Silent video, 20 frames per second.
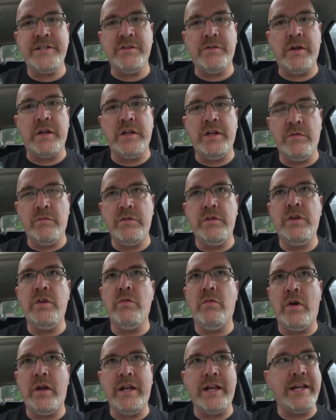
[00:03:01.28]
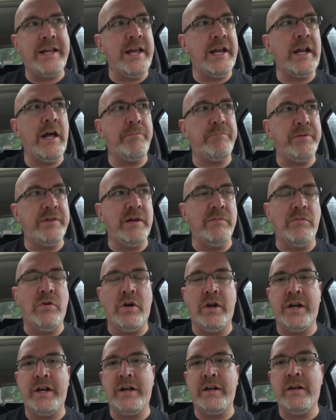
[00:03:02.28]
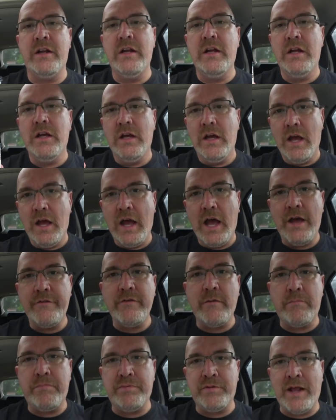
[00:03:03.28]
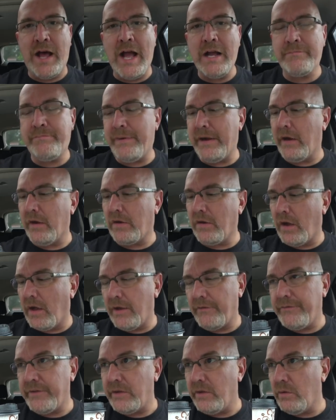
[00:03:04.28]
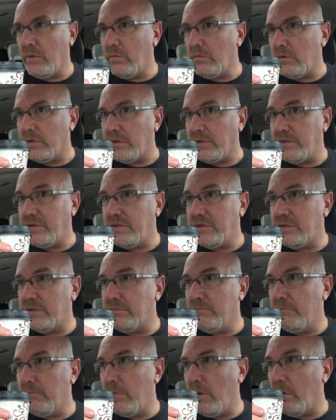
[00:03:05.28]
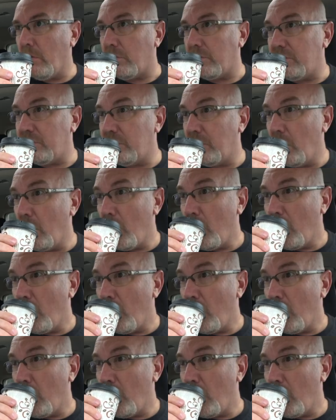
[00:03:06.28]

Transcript: to it. You, you want to get up in the morning, have a Black Bear coffee. Holy smokes.